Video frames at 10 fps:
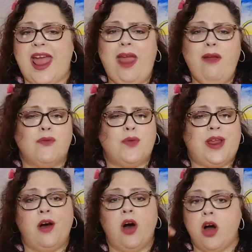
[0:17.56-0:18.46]
Every
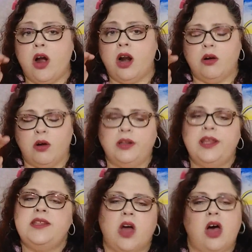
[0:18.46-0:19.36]
car, or at
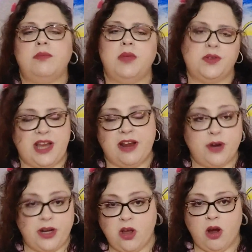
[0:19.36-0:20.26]
least almost
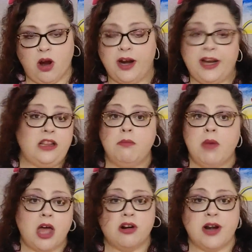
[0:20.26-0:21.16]
every car in the
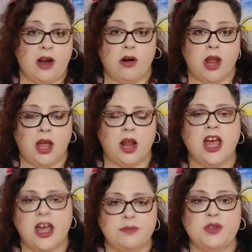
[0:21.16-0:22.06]
modern era,
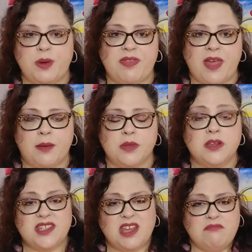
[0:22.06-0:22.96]
comes with them.
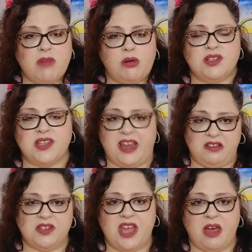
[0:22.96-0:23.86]
Some
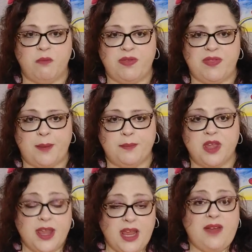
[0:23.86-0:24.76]
motorcycles come with them.
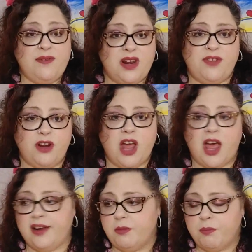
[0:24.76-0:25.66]
Even if they're
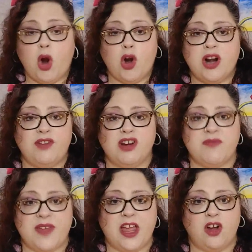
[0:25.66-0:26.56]
not part of your
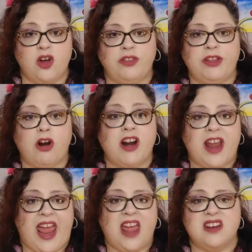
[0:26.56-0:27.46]
vehicle, there are
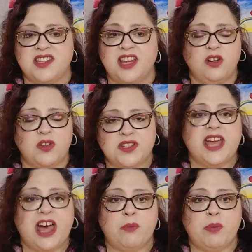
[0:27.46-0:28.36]
hand signals
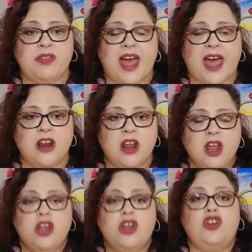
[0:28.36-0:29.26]
to help with that.
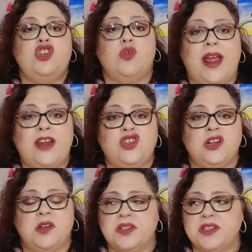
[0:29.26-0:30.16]

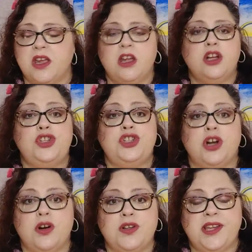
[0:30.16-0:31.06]
Directionals,
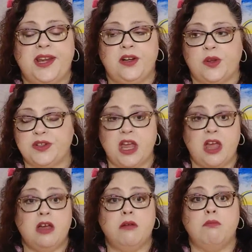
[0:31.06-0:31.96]
turn signals,
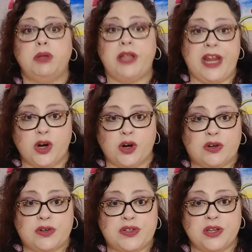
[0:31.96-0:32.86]

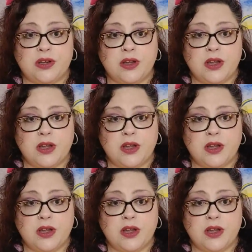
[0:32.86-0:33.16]
blinkers.